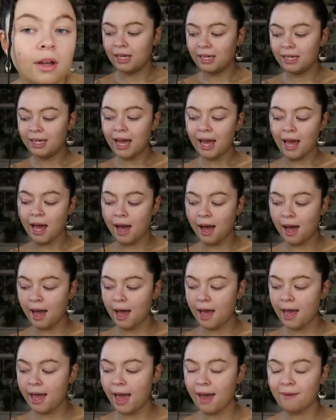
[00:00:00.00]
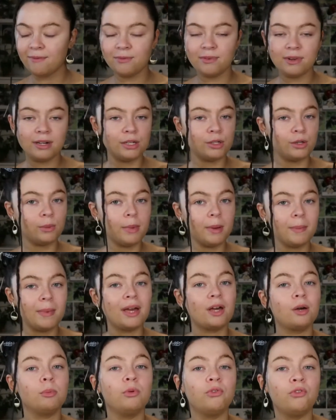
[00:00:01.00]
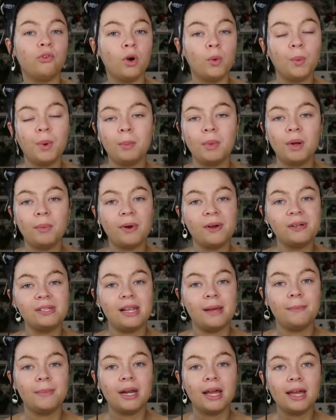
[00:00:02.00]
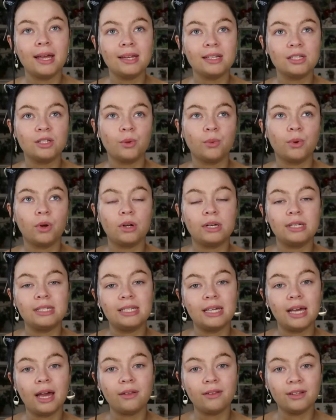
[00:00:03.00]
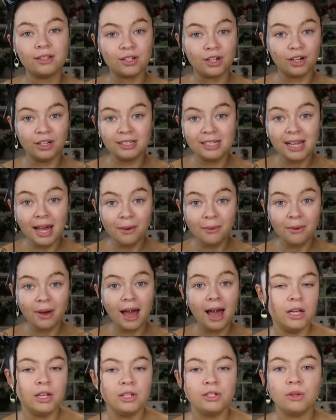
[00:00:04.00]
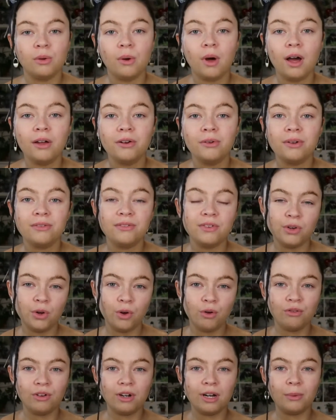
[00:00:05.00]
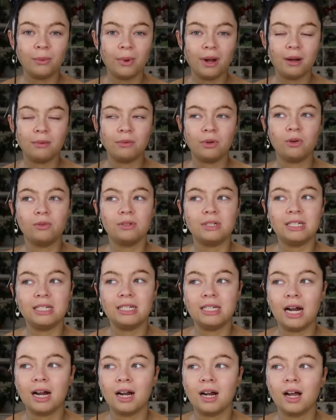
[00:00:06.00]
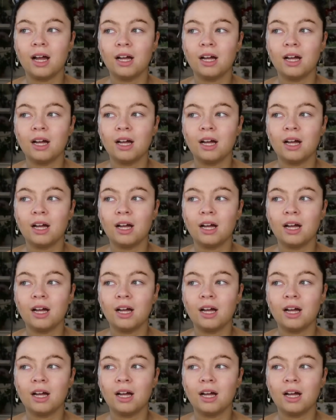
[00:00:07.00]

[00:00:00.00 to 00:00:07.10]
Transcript: Yeah, I haven't really done my makeup before with my brows laminated, so we're going to see how this turns out. So I don't even know really where I'm going to start.